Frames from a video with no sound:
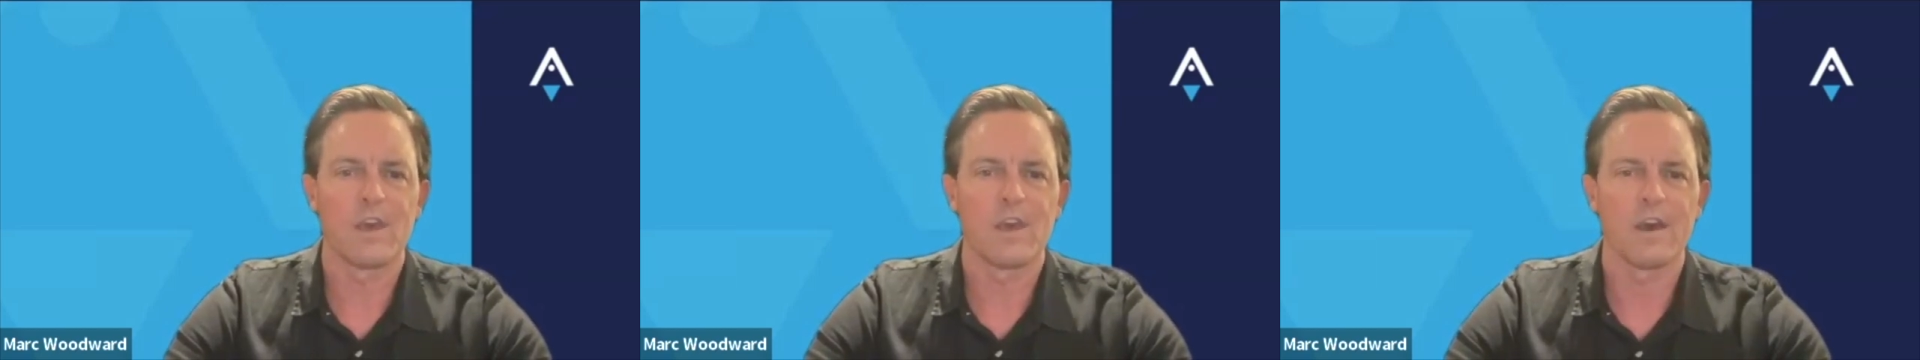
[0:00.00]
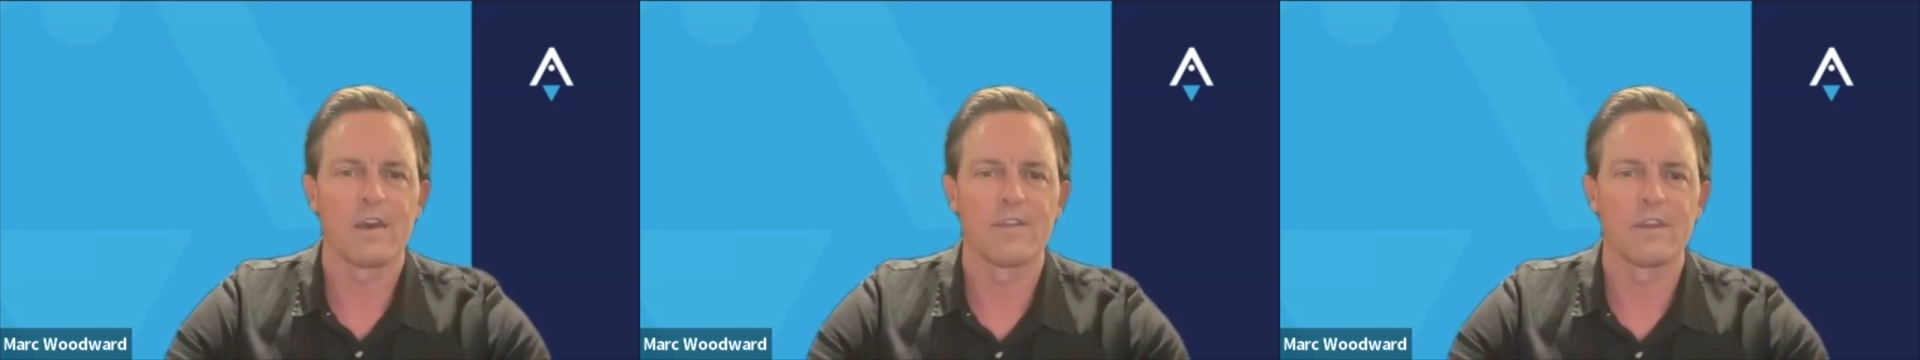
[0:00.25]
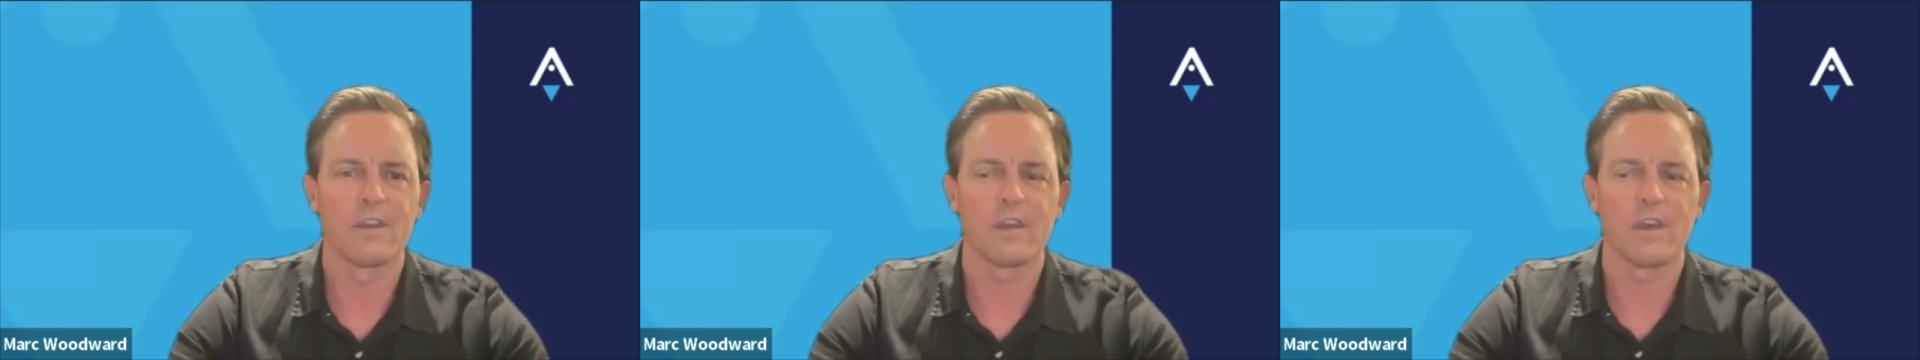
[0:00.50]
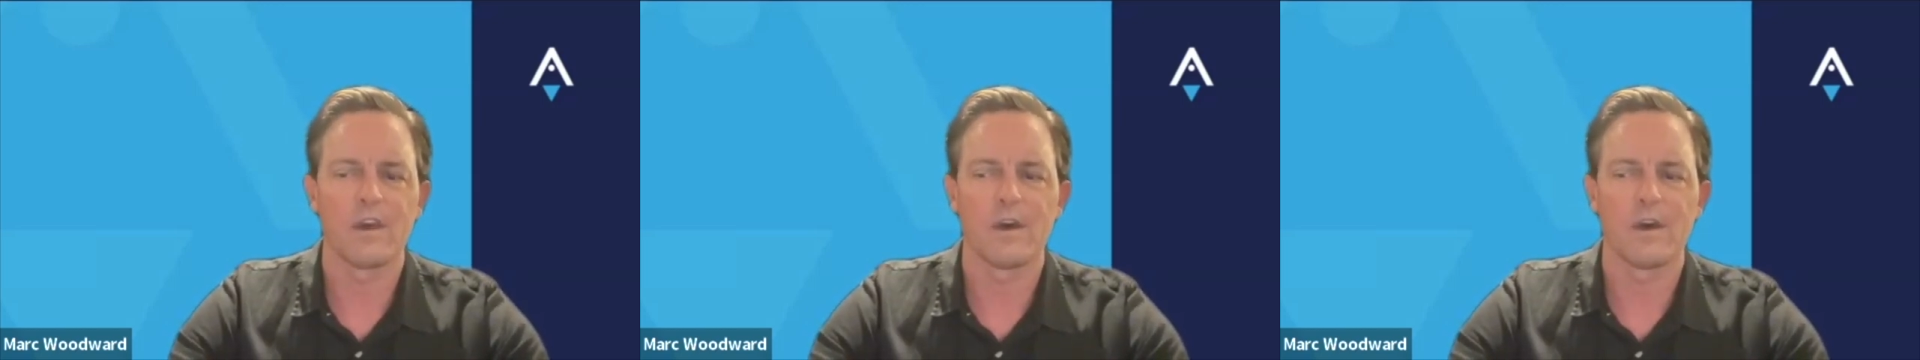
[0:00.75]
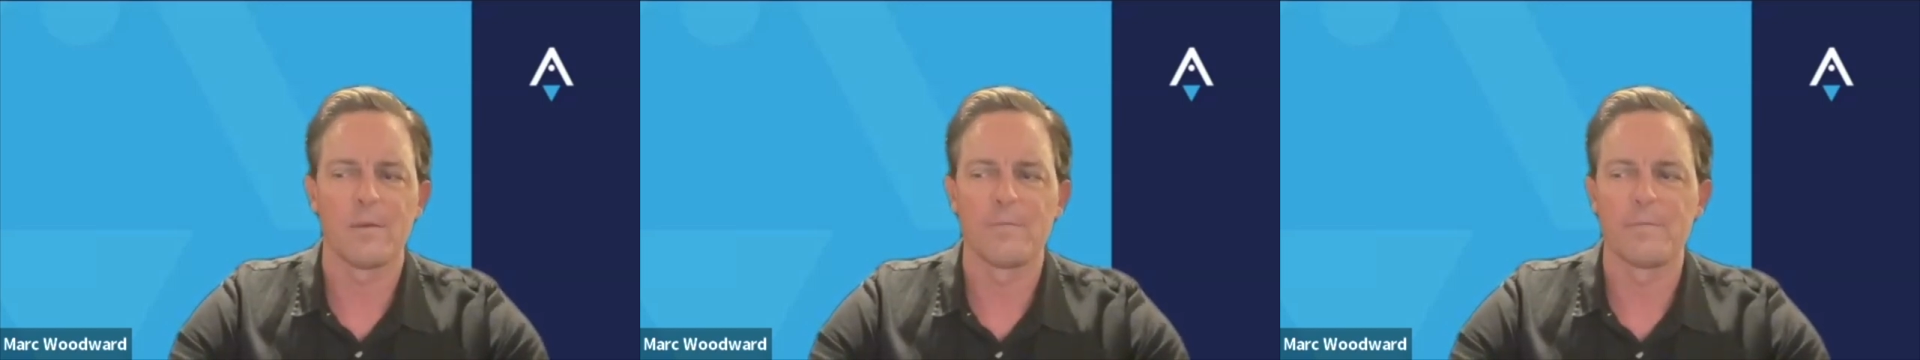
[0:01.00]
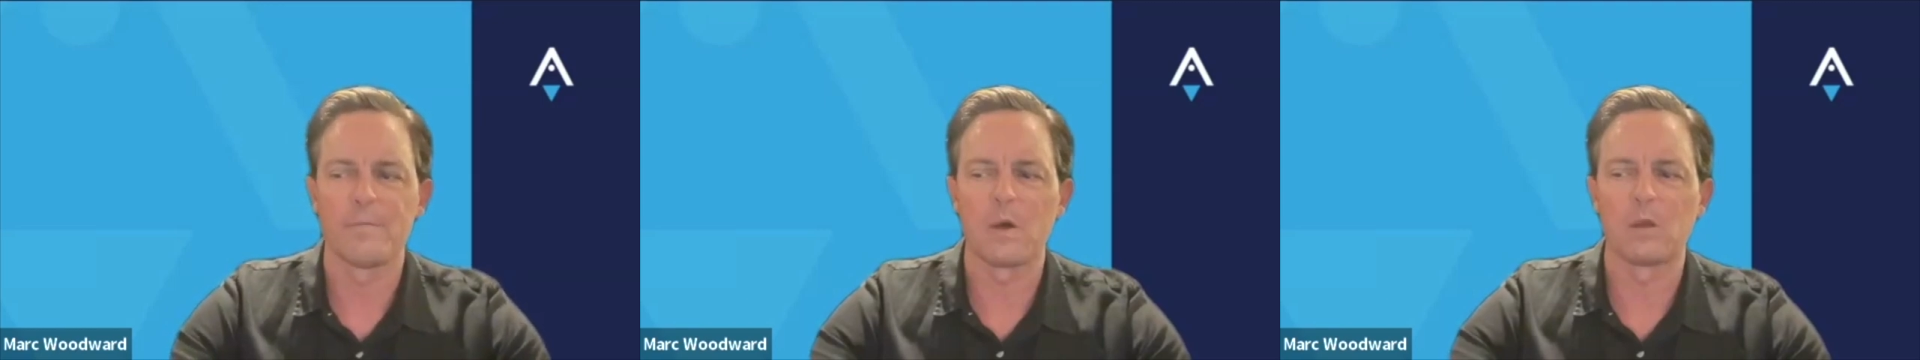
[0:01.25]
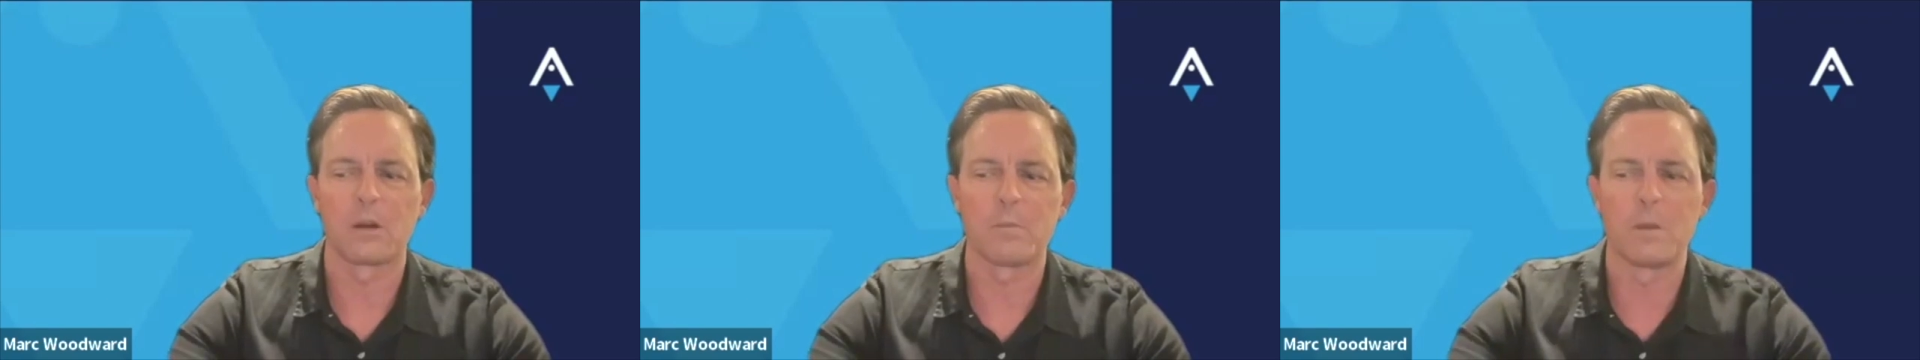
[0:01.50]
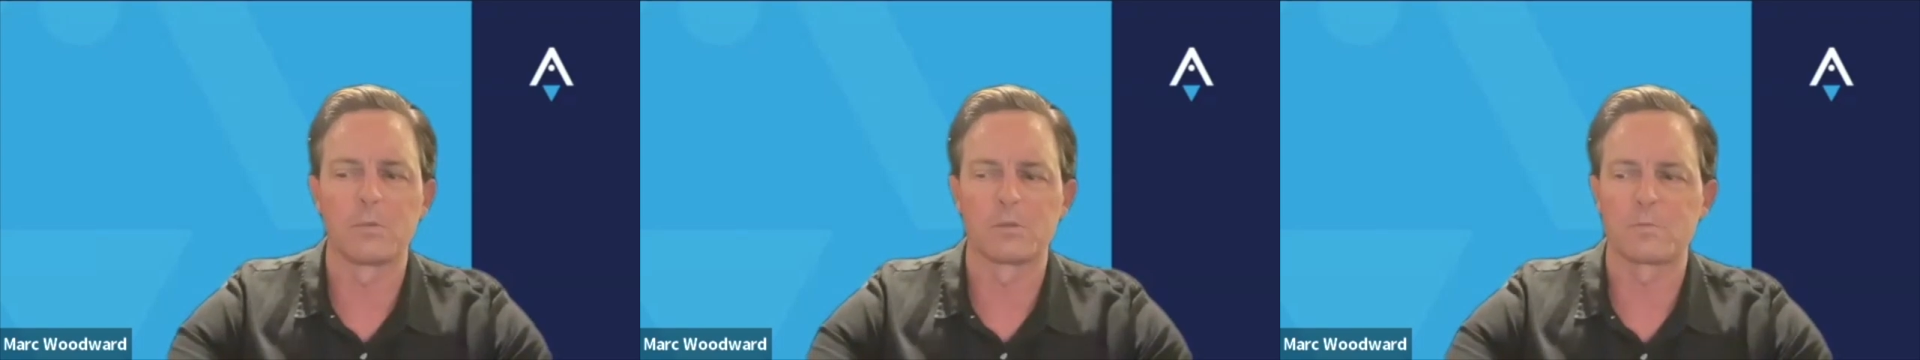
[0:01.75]
I think um, a lot of
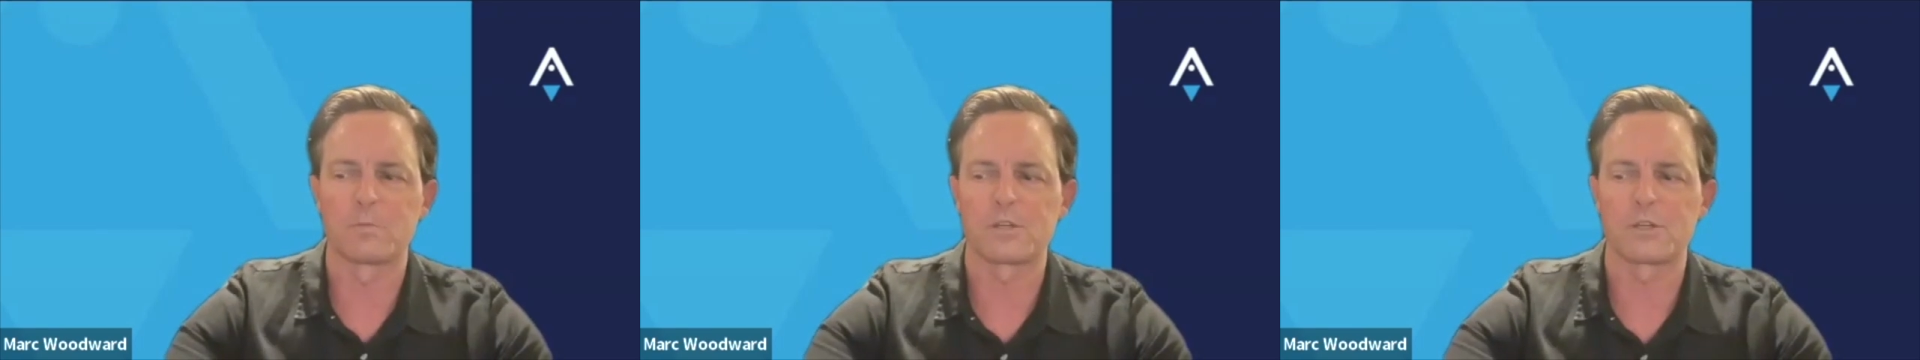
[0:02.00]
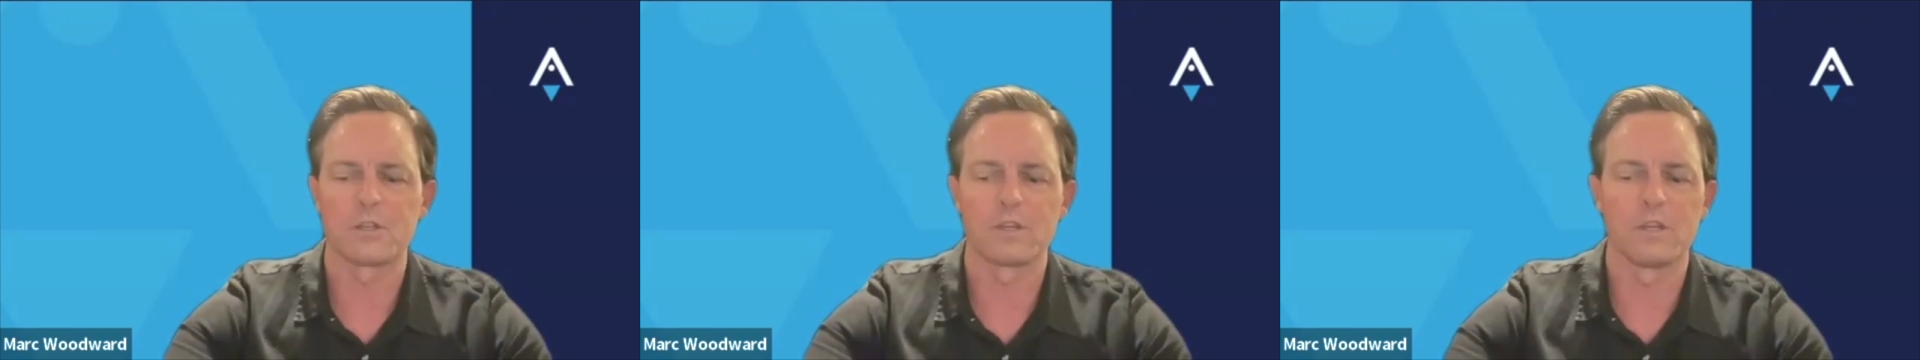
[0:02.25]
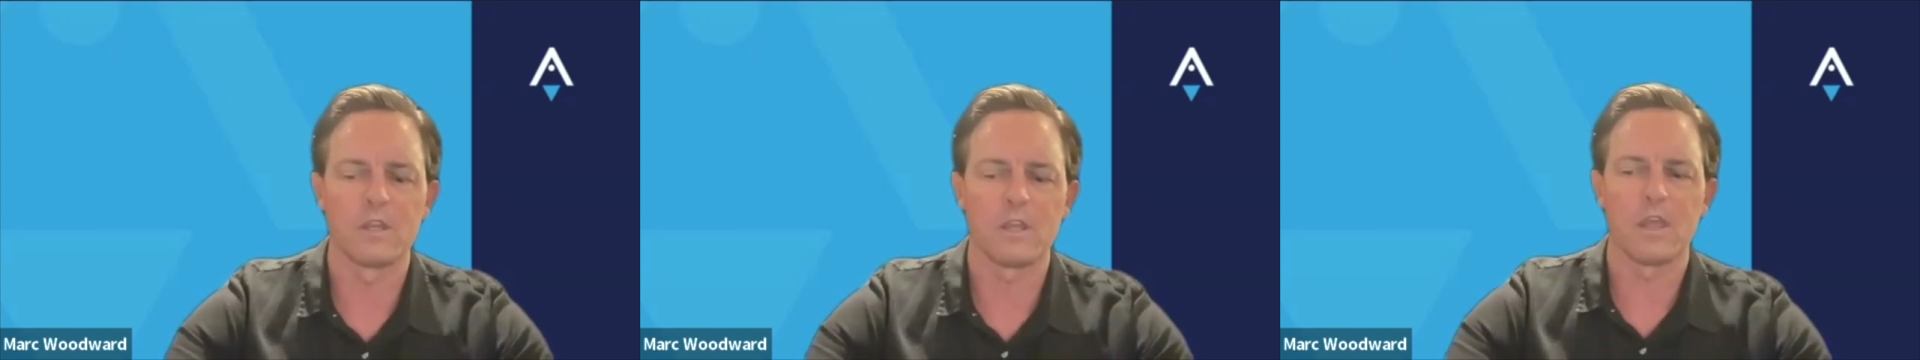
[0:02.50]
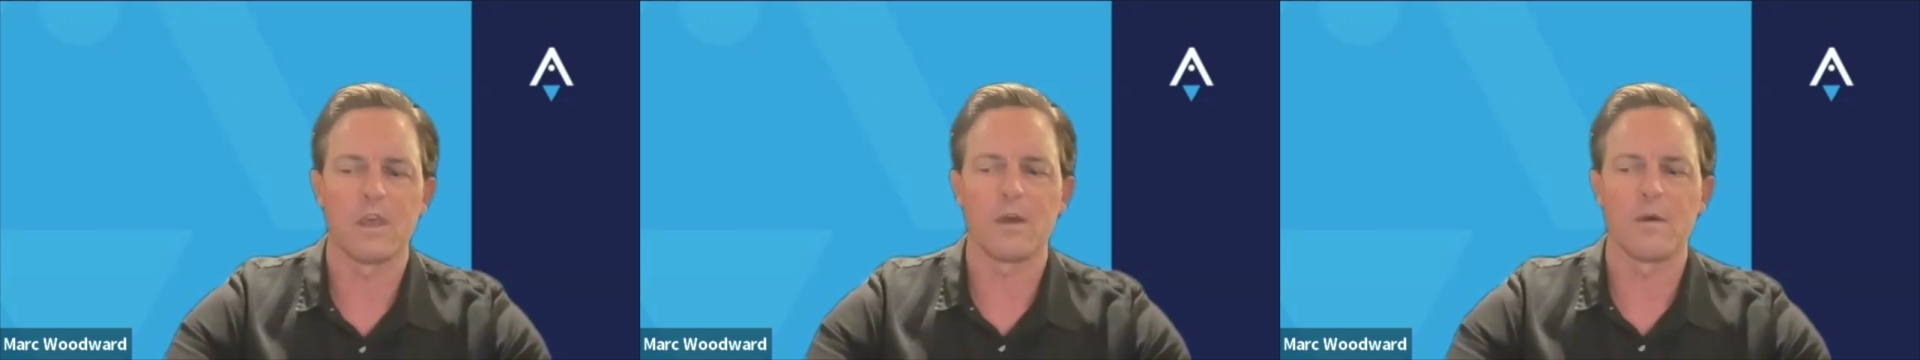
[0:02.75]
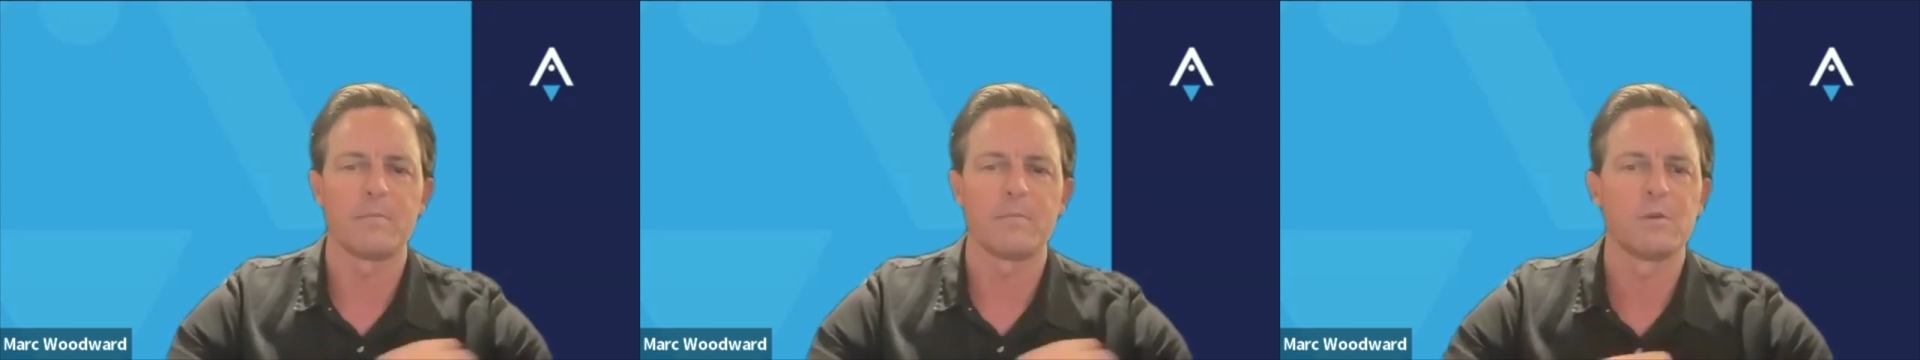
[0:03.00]
people, especially um,